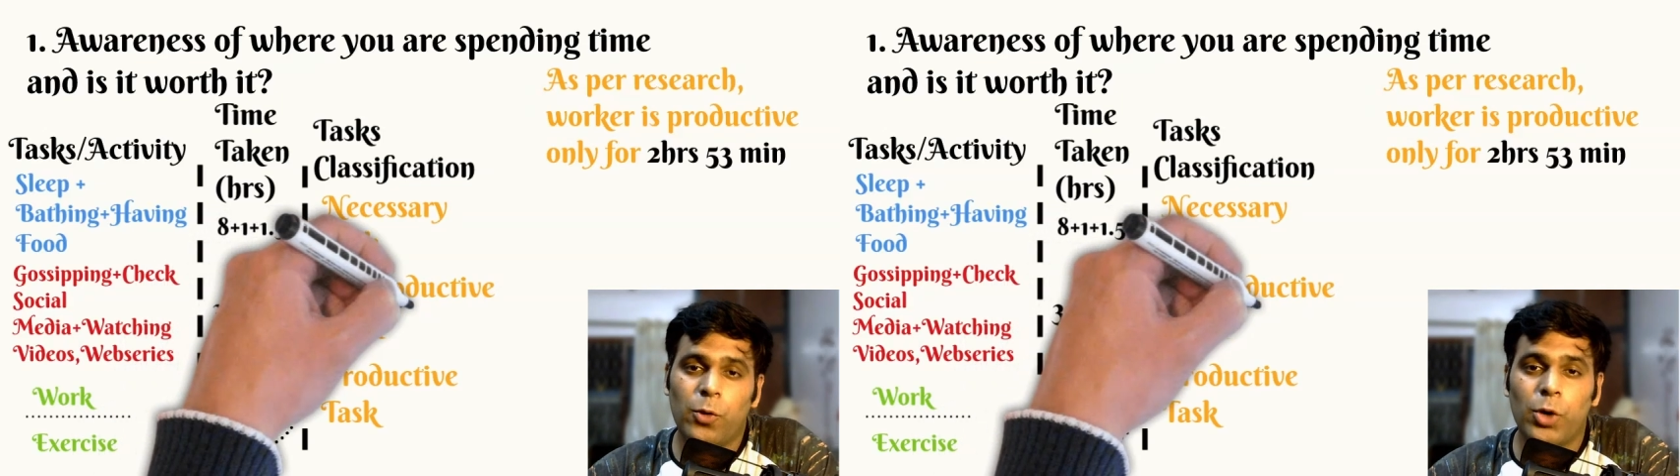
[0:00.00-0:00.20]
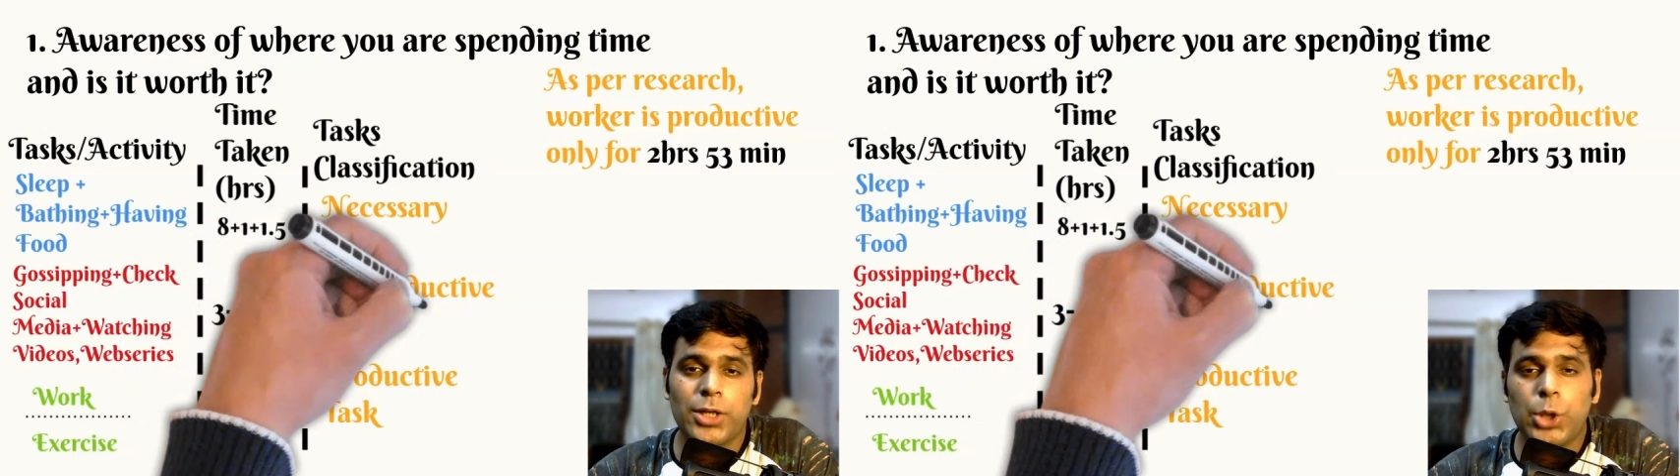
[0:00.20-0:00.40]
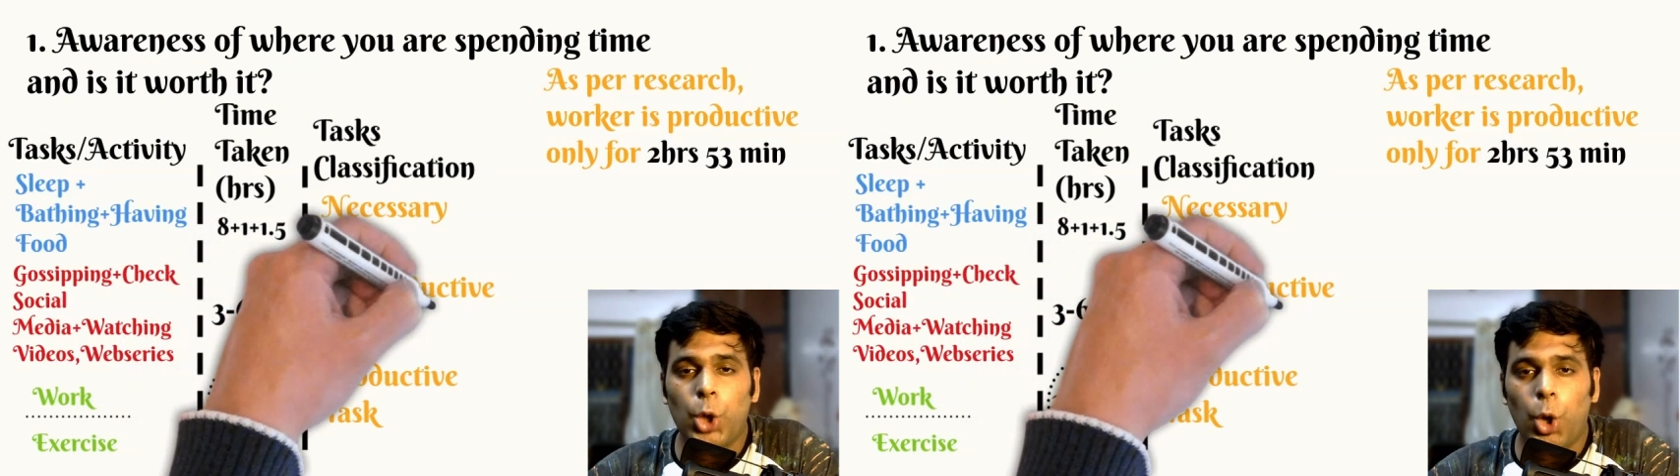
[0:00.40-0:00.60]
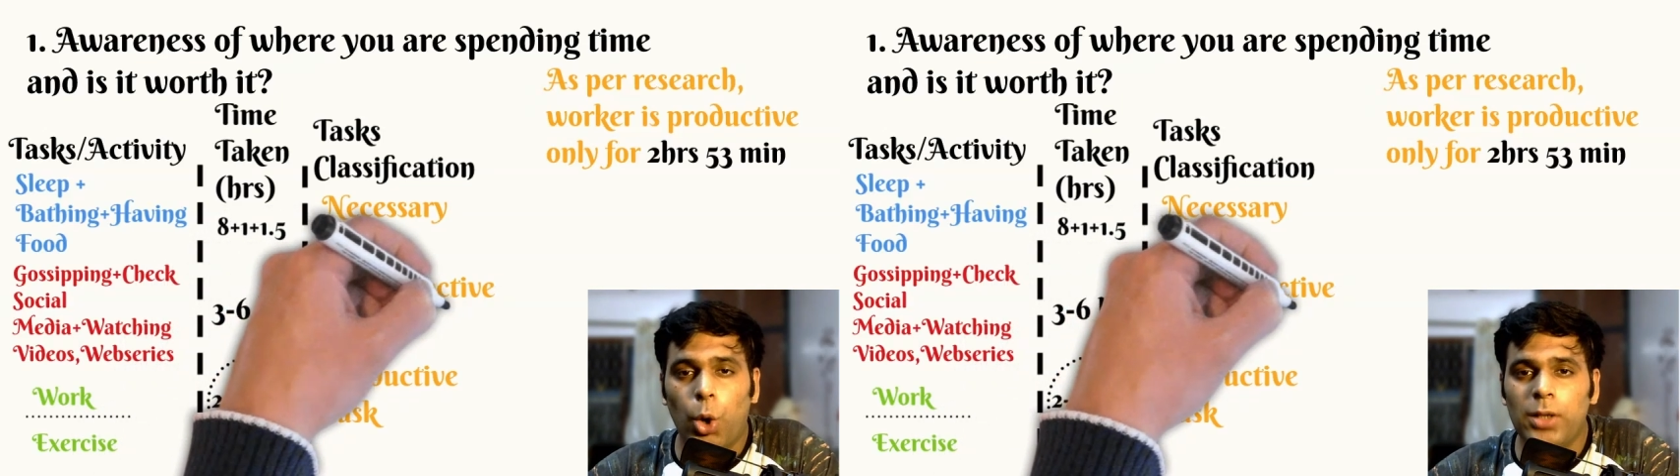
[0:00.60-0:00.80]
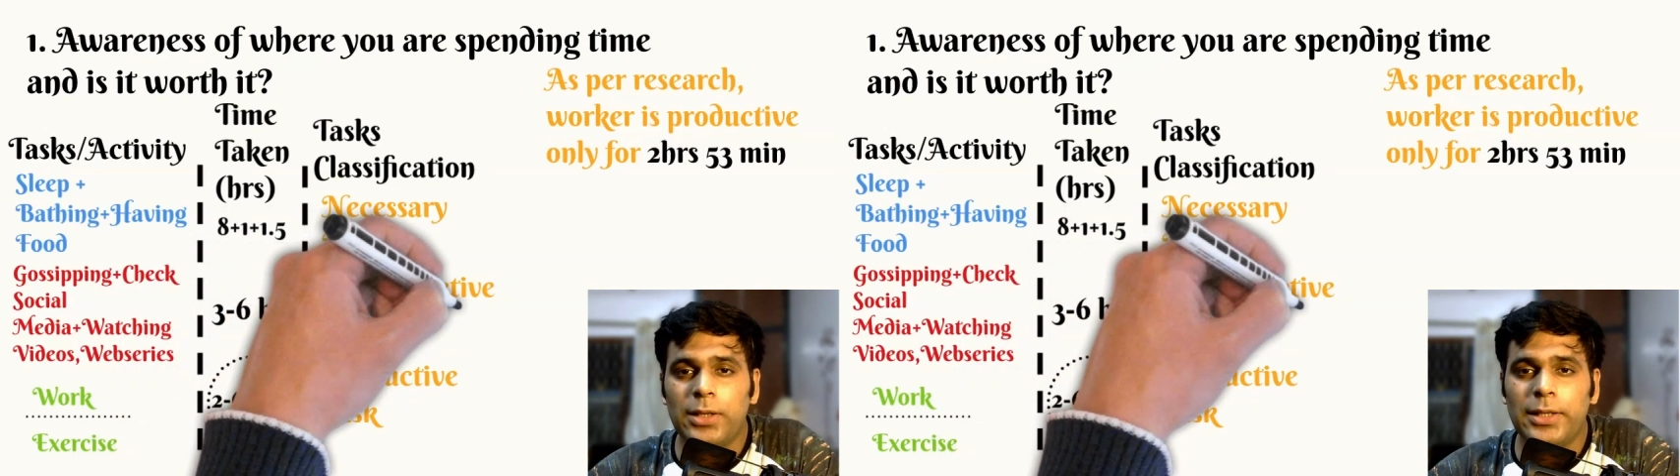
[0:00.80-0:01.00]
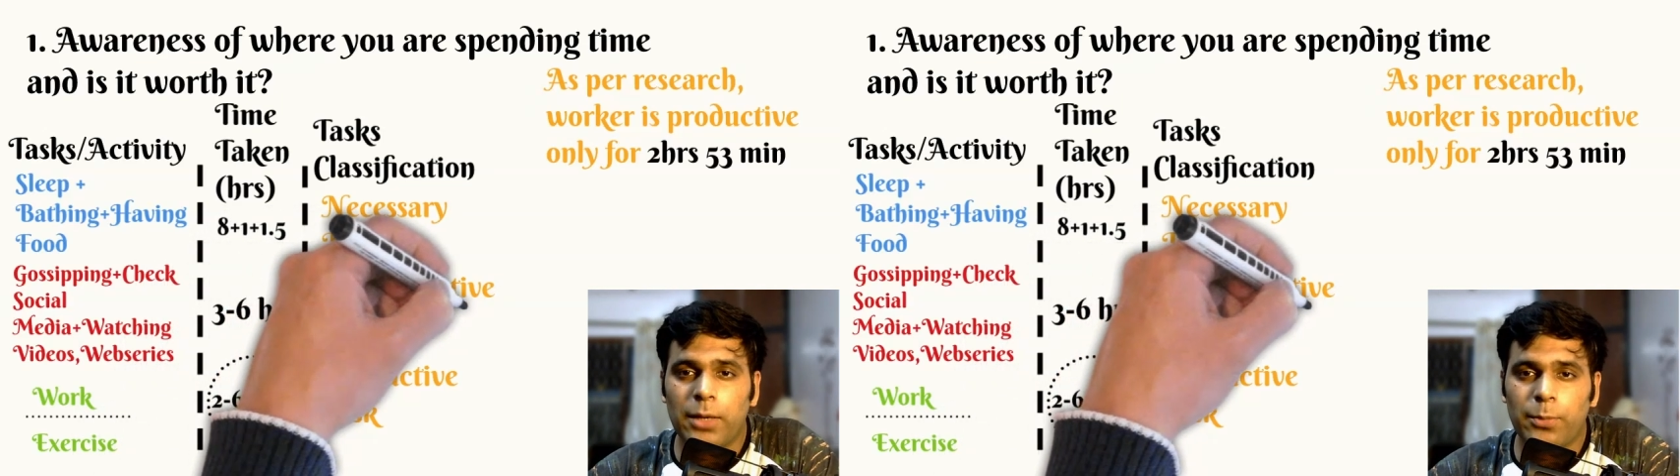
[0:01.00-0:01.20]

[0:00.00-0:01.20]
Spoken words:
focus on all the